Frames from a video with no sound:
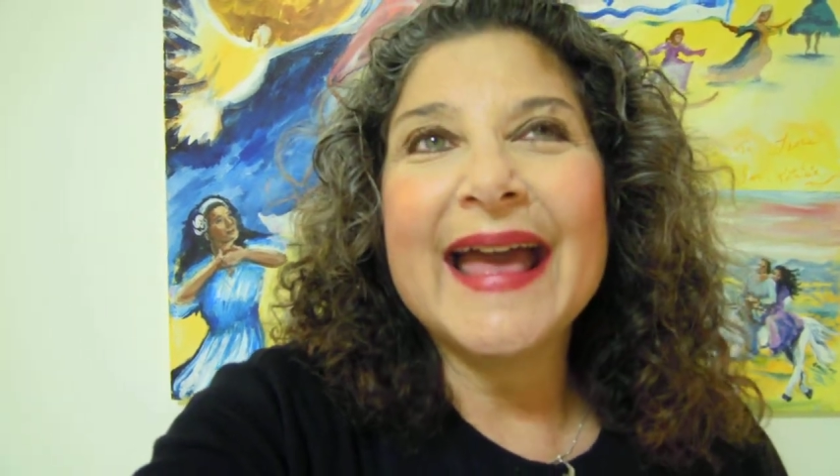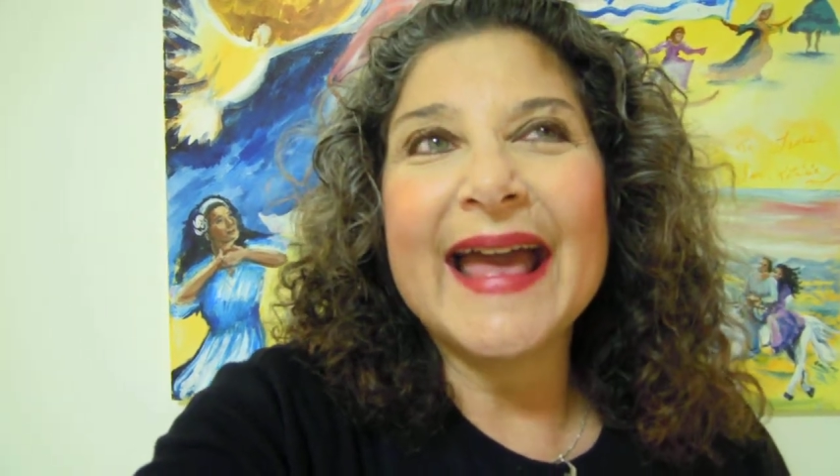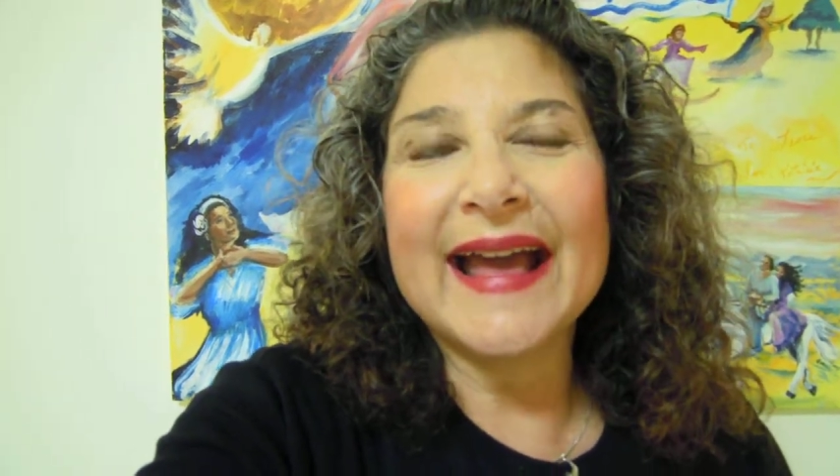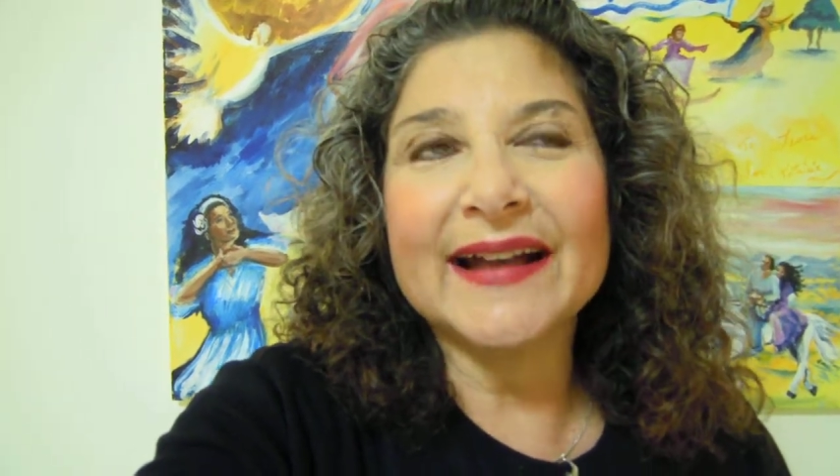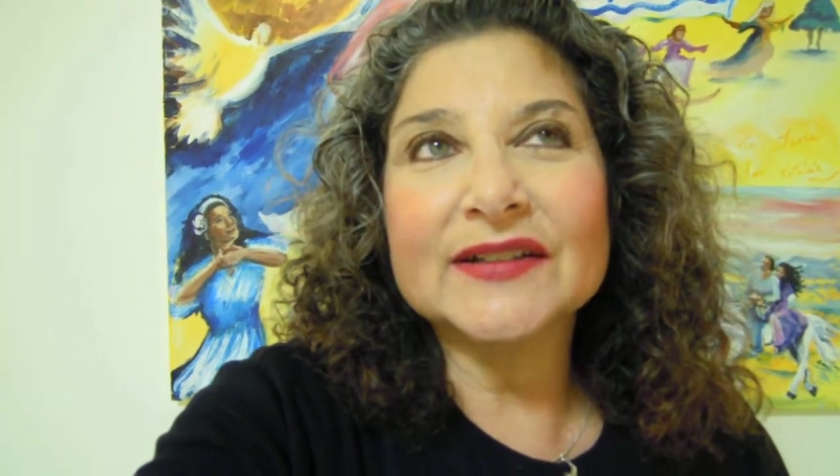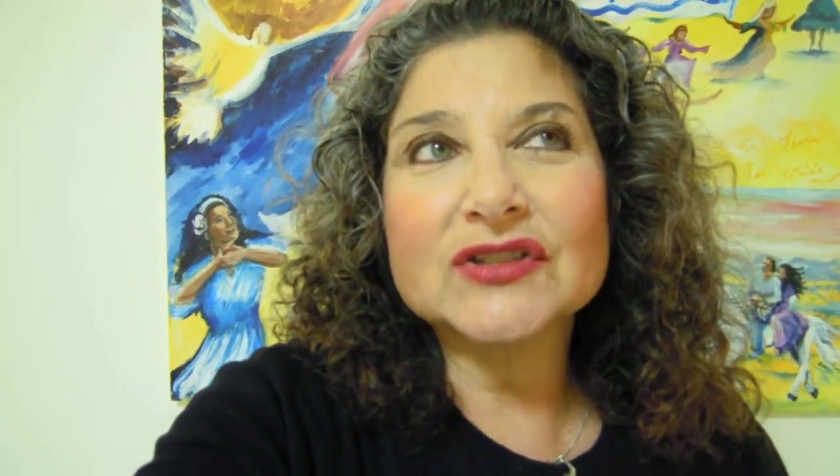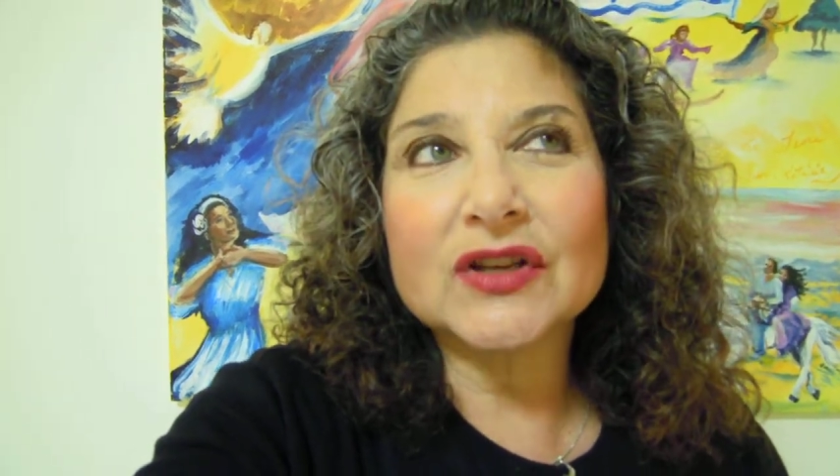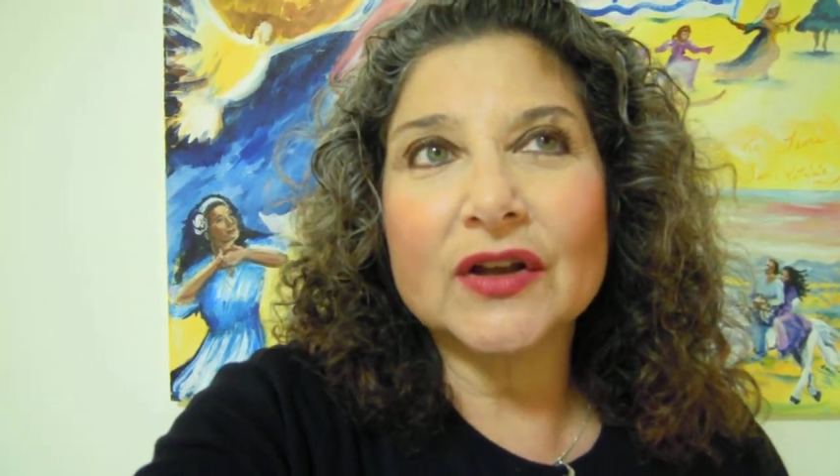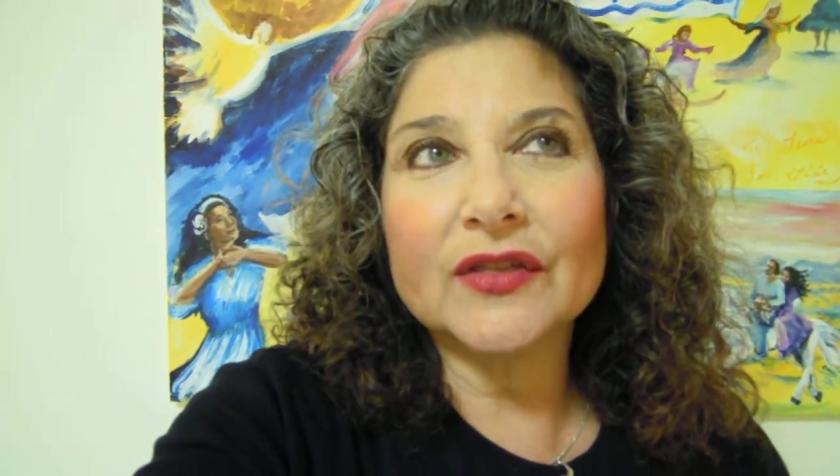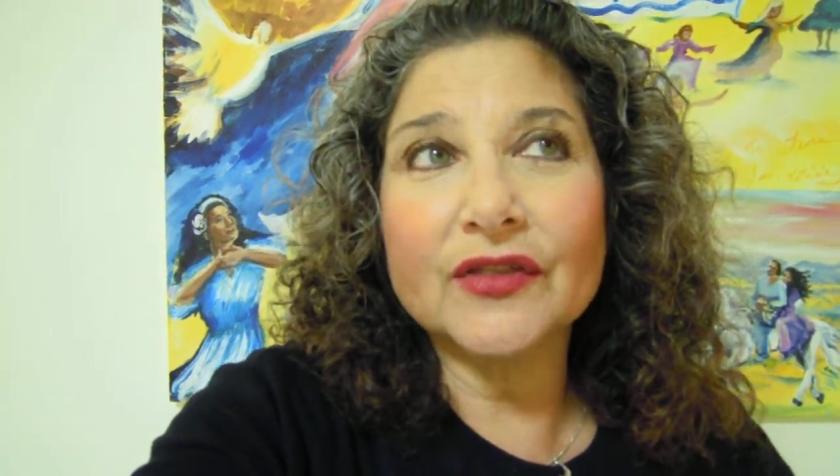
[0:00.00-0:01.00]
And
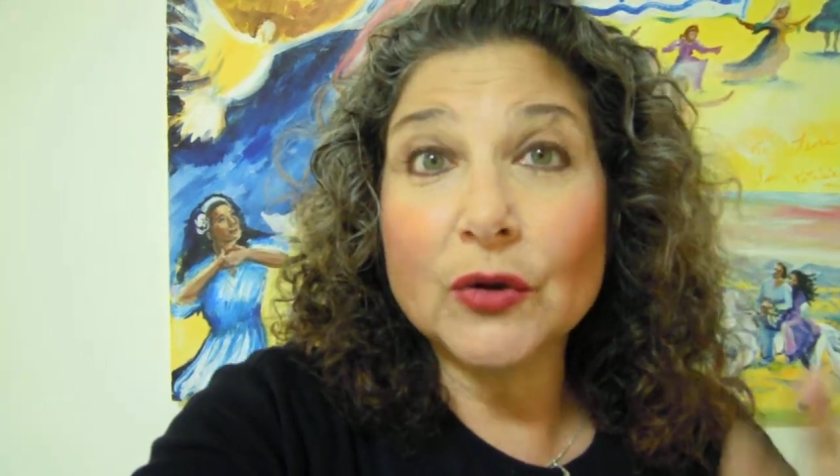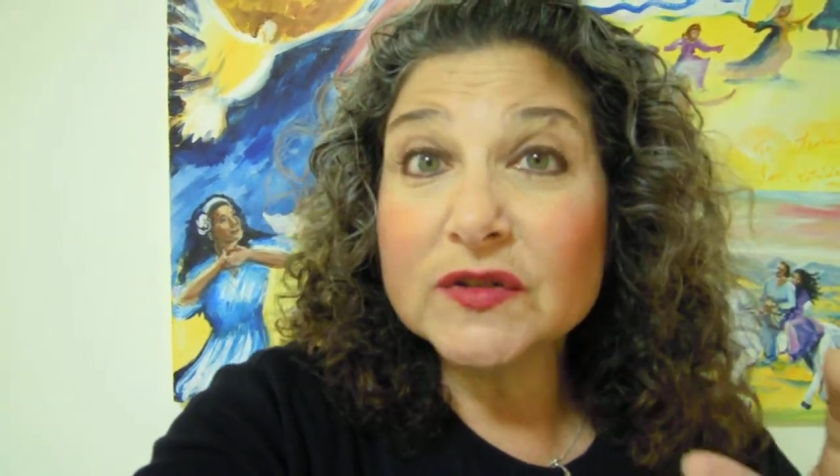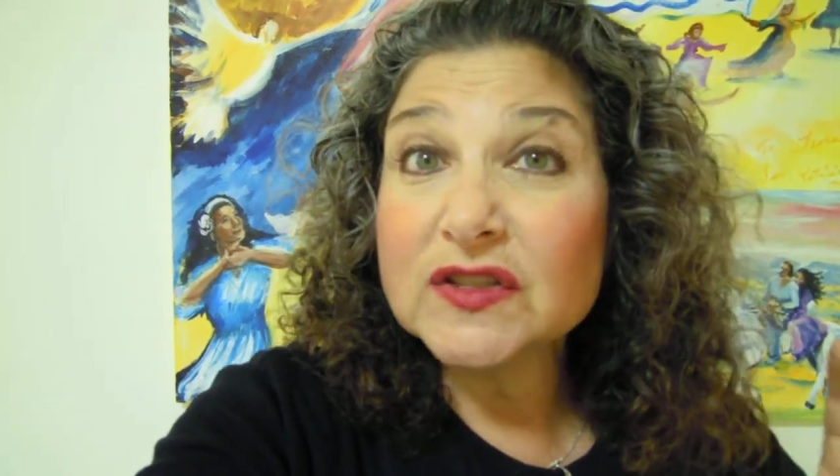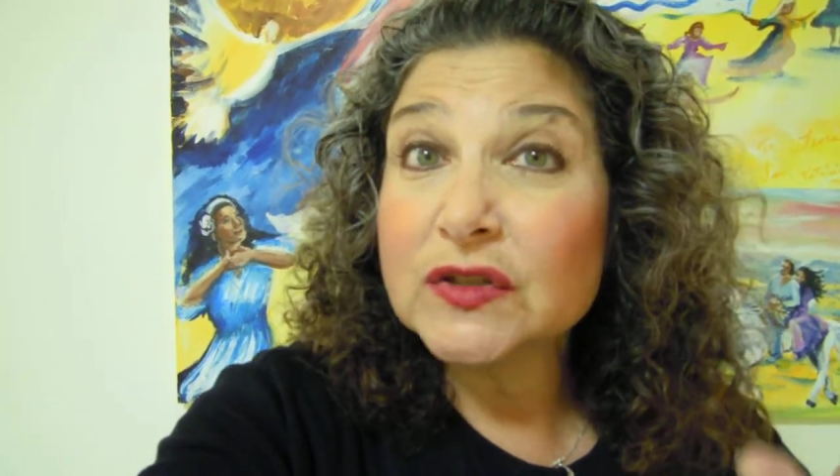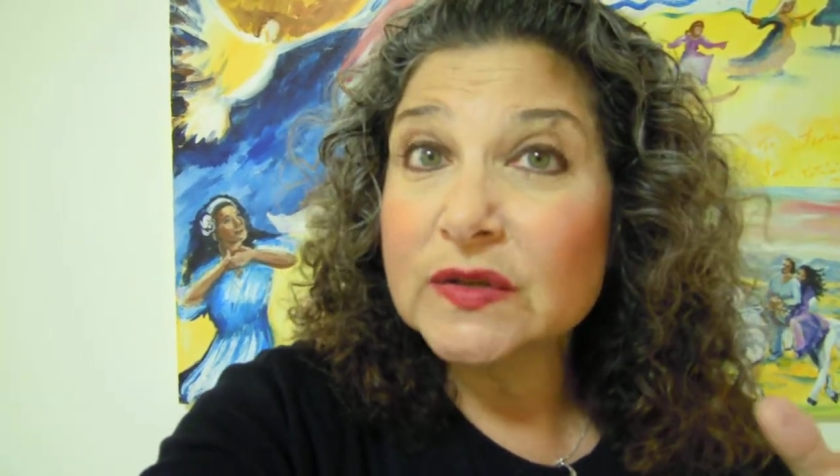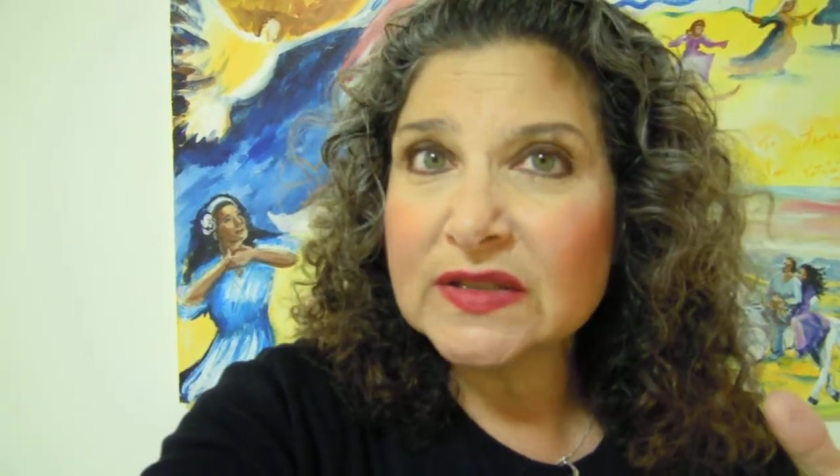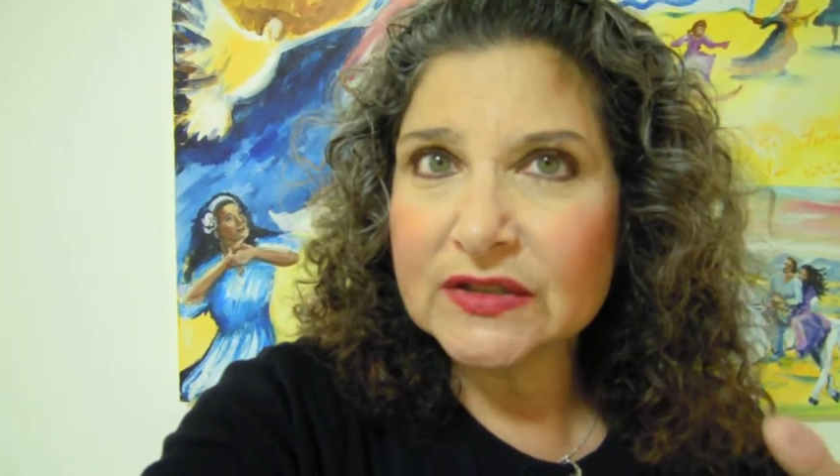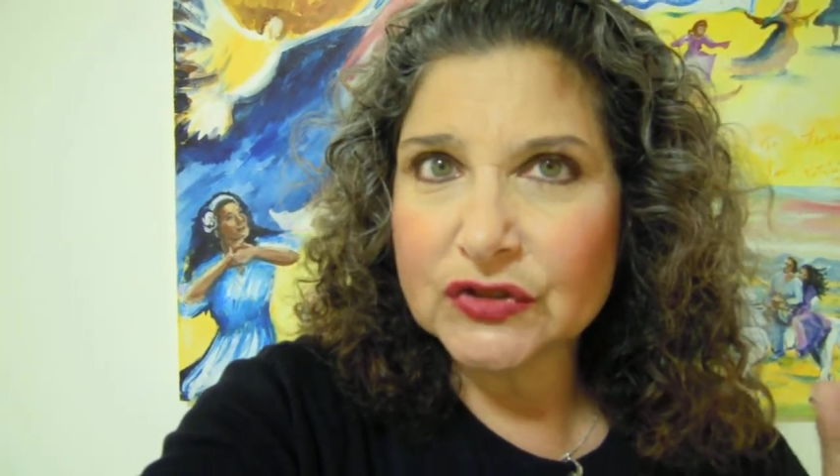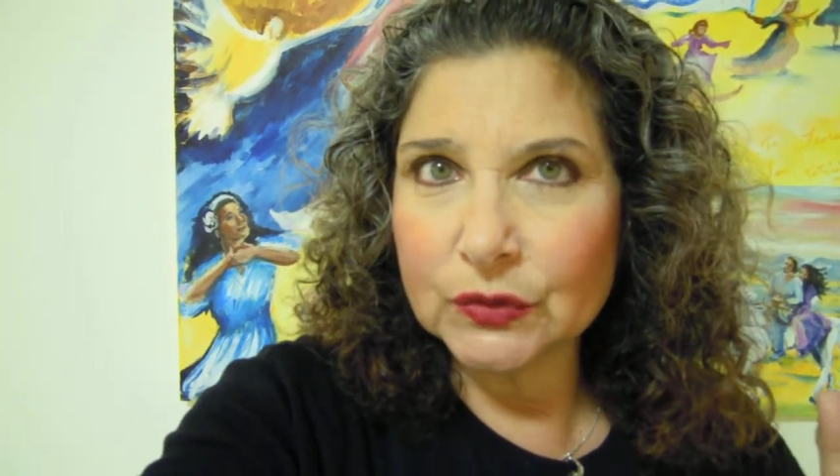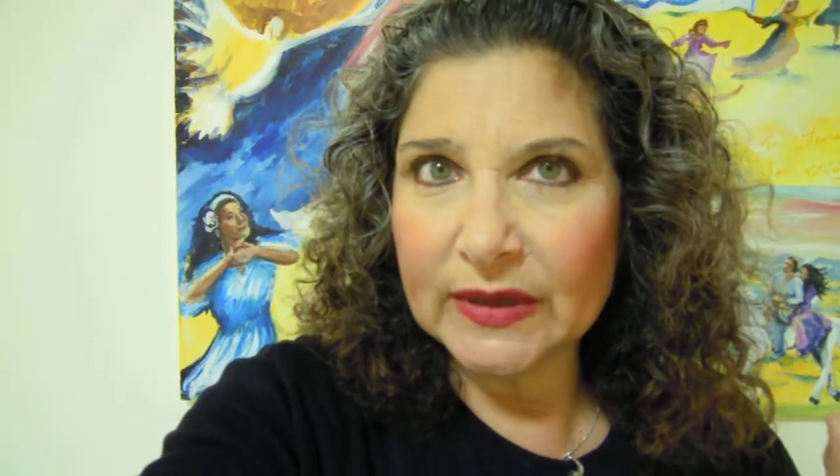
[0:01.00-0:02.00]
those two
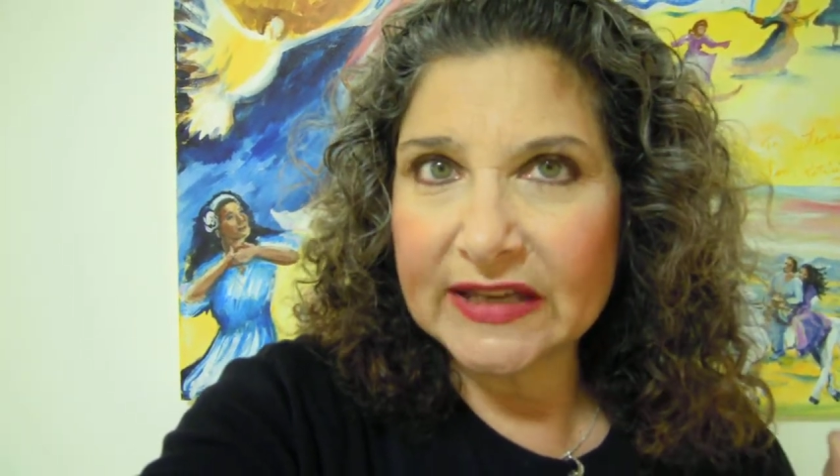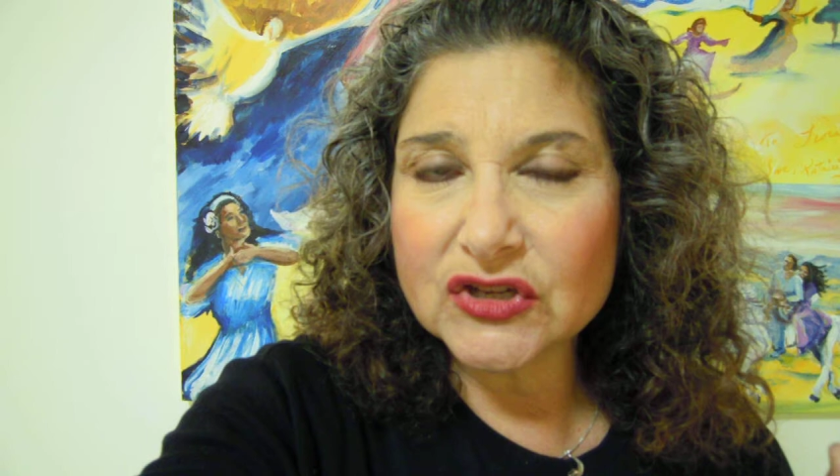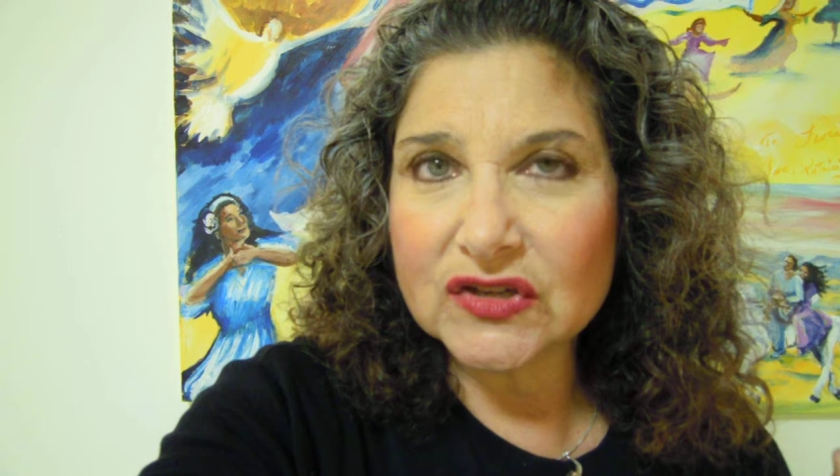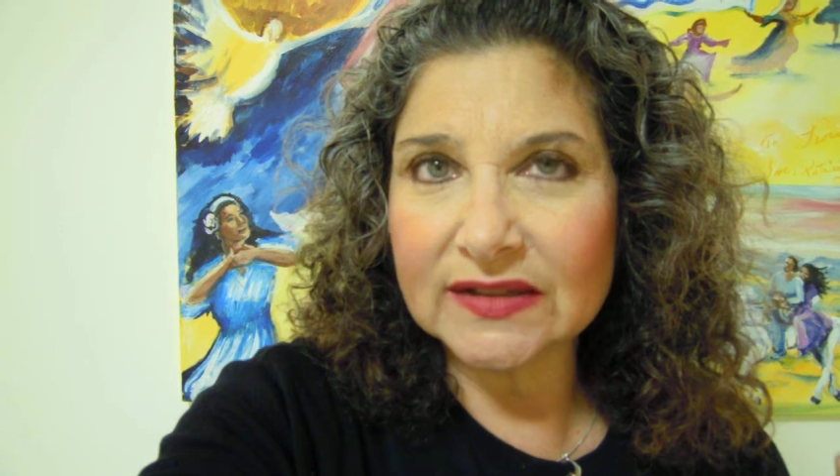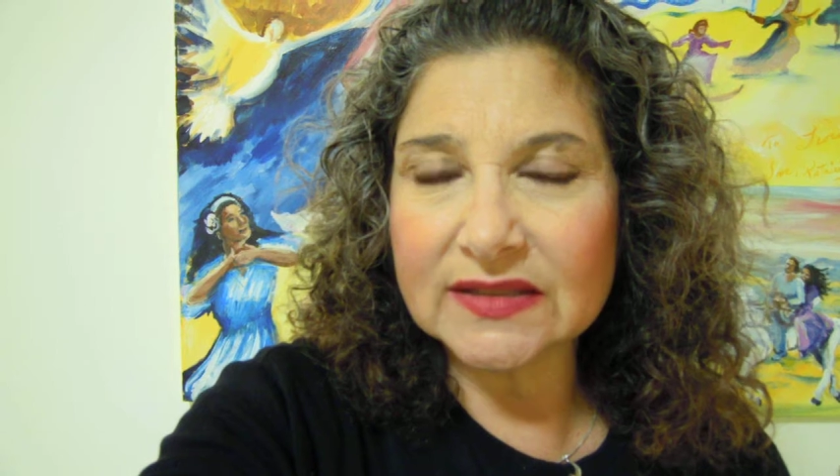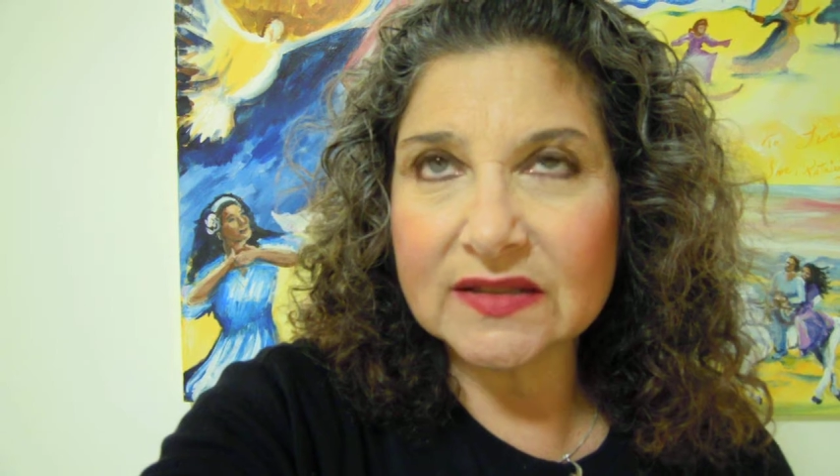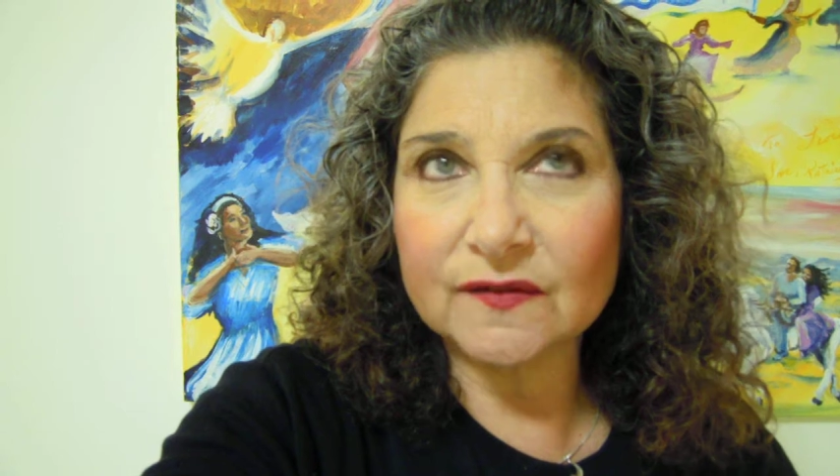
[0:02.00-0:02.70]
situations,